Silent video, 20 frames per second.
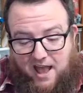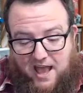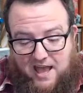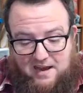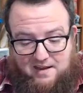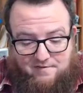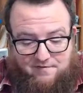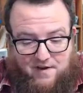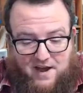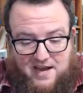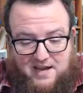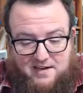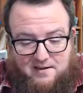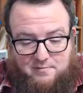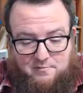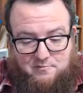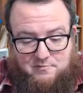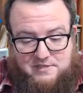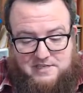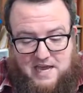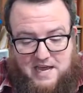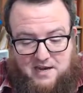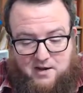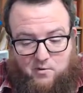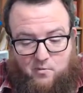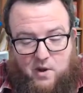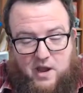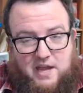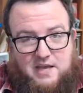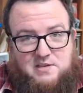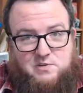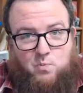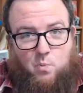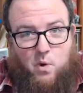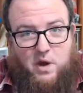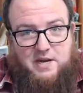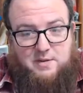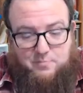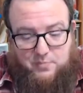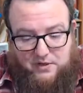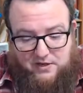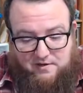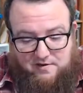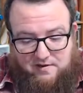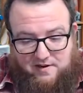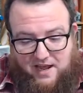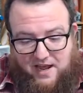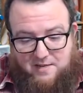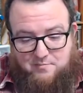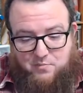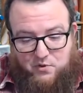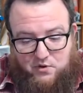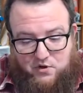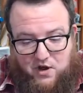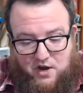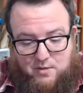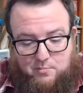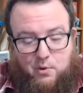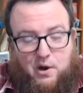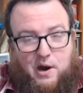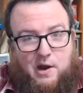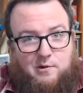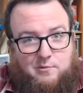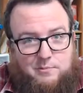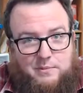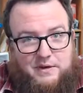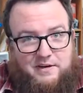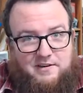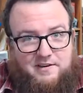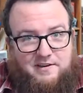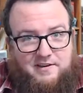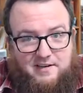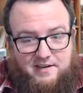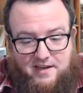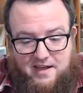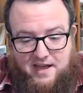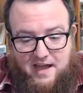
And if I take away his white beard and put on a brown beard